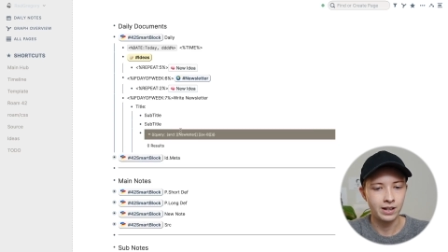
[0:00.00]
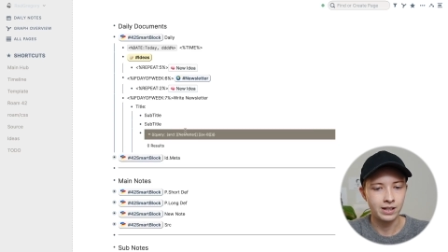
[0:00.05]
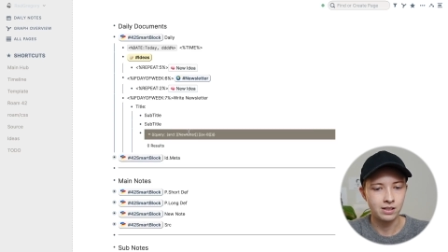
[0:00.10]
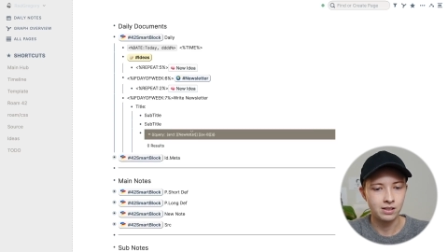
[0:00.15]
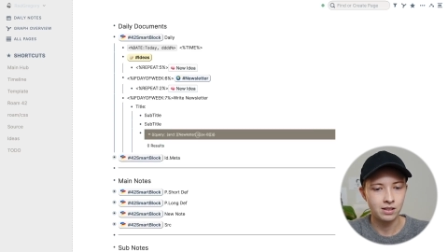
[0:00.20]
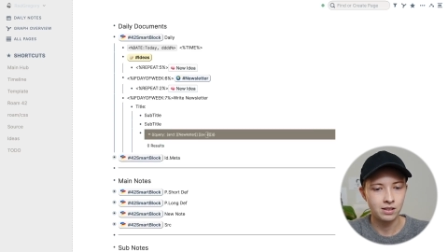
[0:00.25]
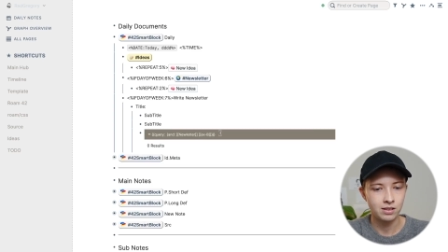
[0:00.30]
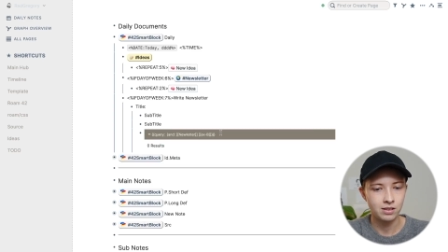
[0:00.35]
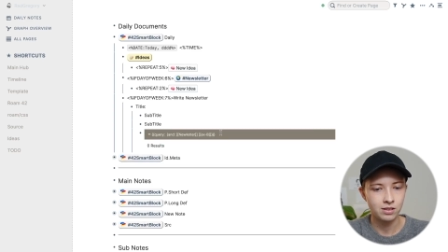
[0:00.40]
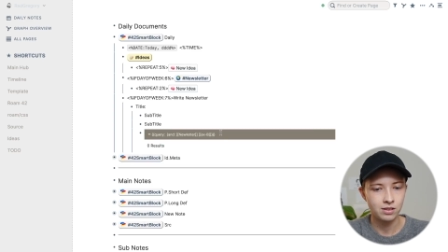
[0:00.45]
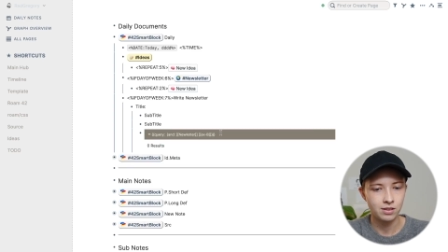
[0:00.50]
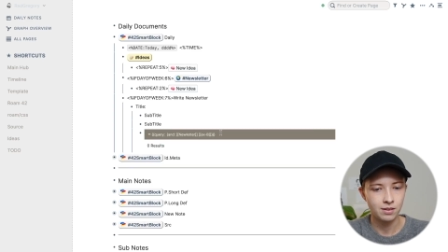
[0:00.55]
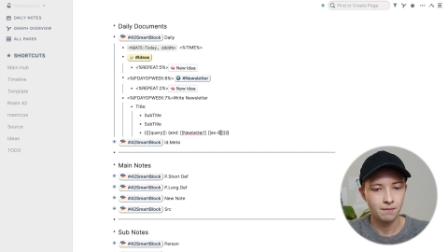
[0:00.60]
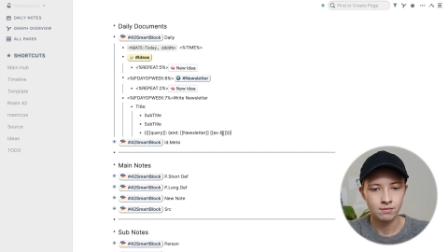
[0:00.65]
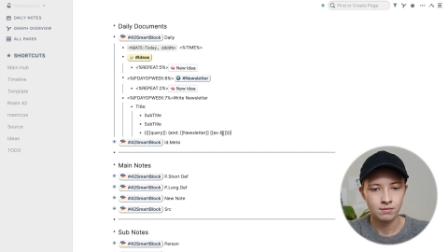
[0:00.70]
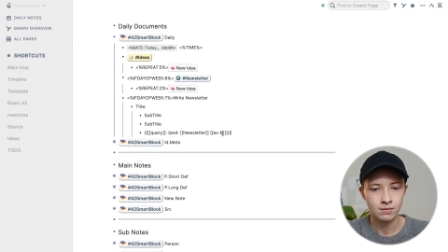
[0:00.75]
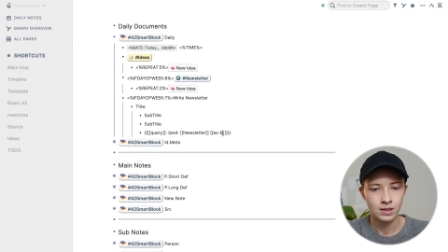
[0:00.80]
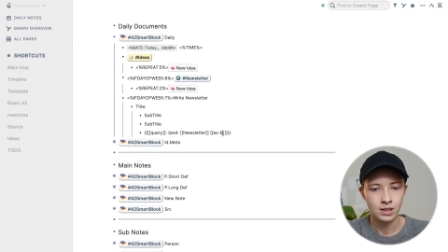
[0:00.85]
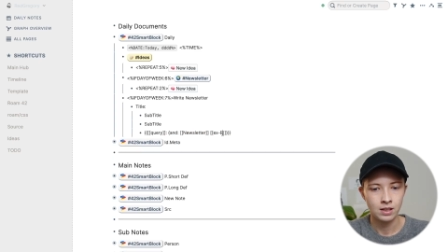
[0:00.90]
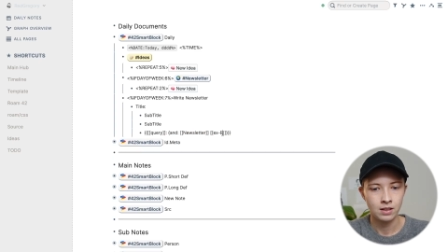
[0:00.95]
ideas
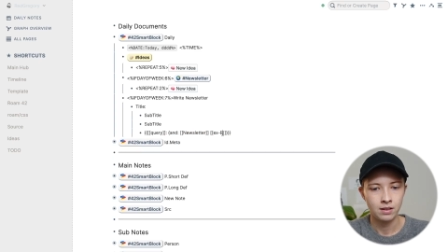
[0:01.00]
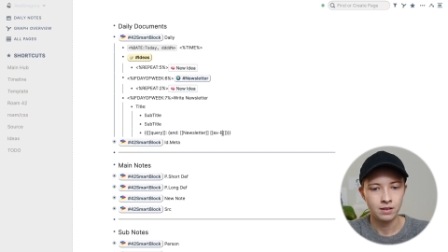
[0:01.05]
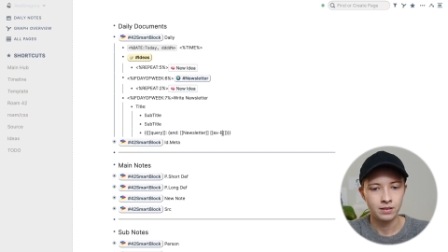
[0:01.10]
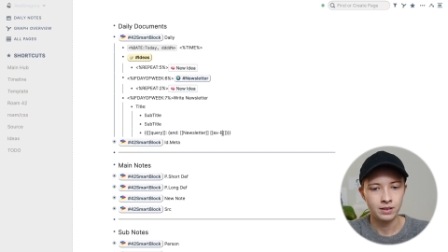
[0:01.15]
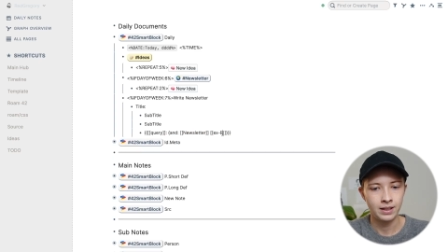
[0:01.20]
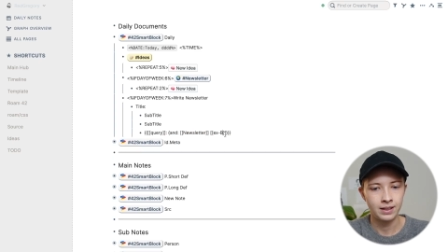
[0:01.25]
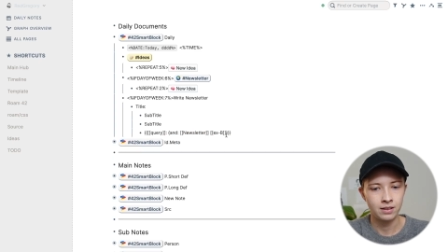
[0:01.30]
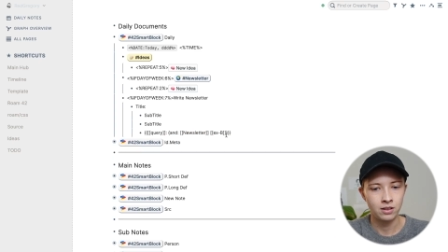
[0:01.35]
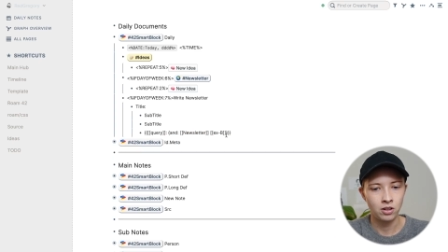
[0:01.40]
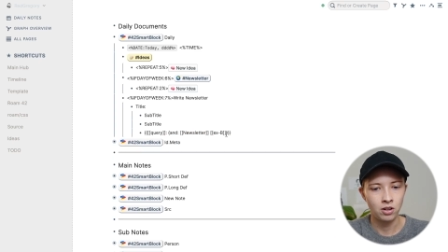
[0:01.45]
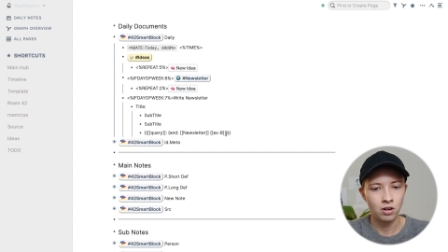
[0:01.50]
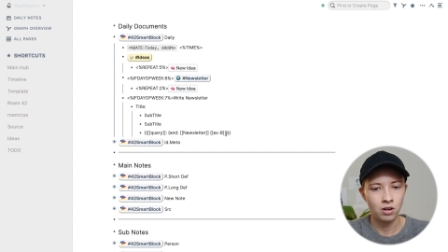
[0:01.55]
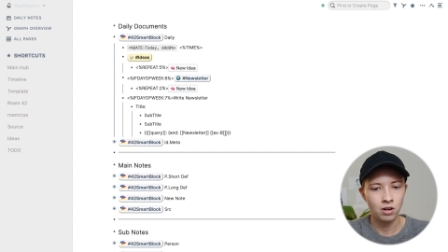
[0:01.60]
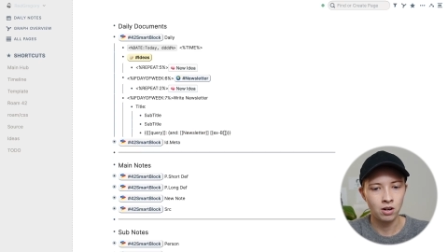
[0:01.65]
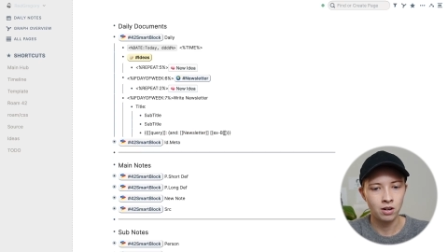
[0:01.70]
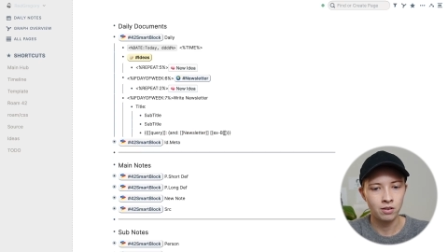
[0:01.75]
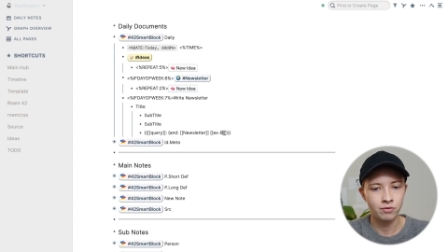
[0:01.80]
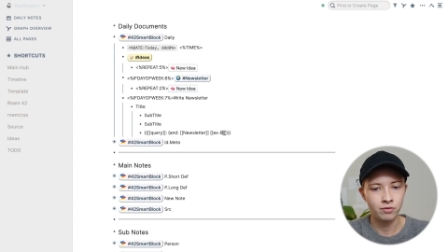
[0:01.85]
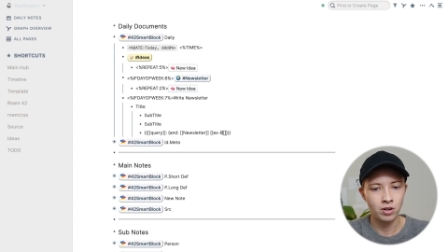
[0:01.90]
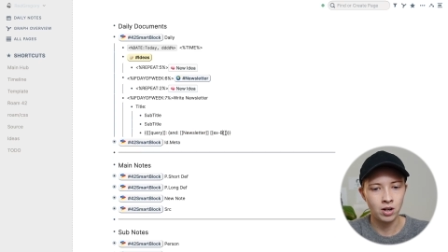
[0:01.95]
that
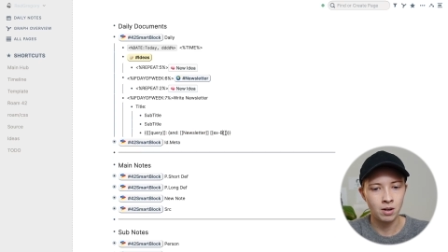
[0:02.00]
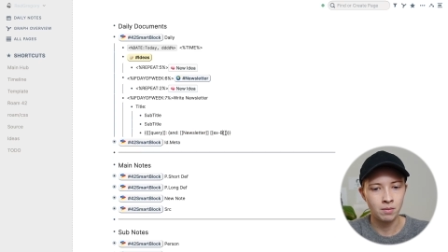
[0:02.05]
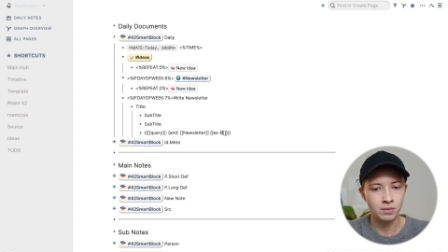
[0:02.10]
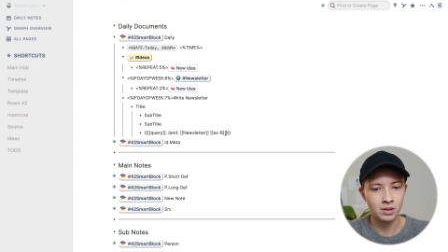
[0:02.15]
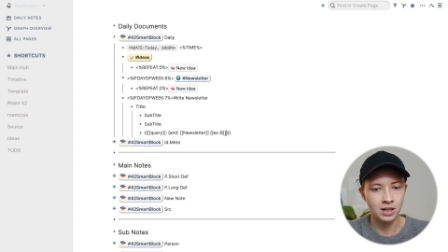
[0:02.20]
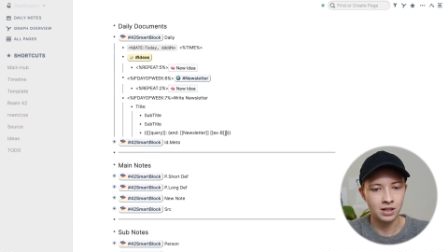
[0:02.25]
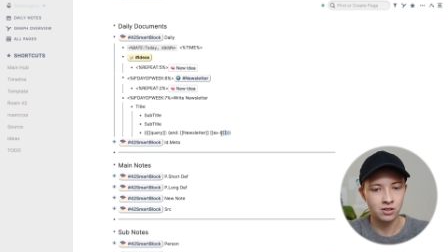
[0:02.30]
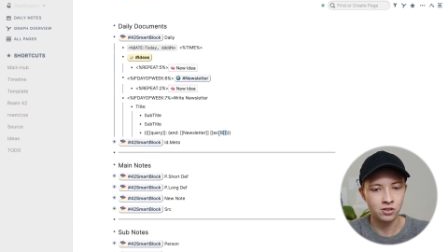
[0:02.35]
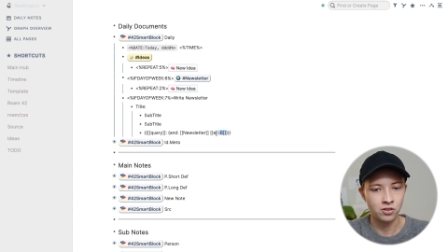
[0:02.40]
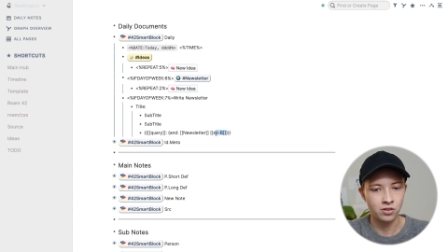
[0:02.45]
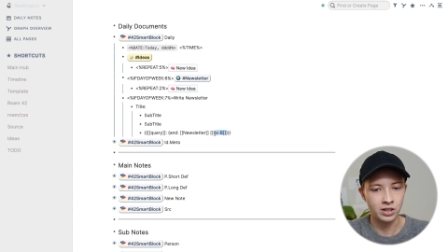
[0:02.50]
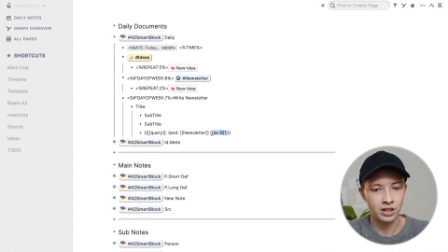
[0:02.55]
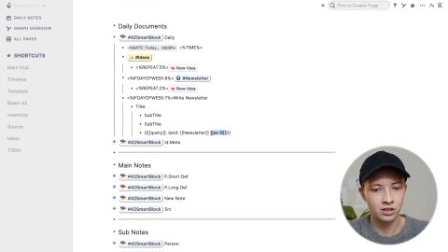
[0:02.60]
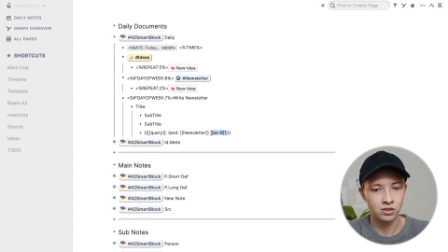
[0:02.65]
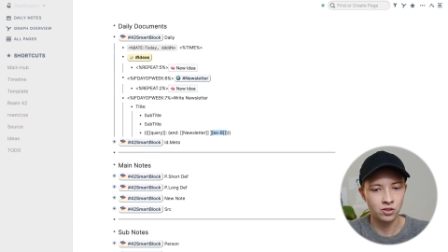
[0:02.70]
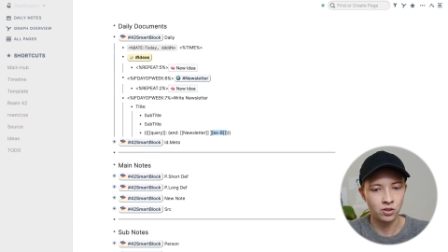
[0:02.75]
are from yesterday.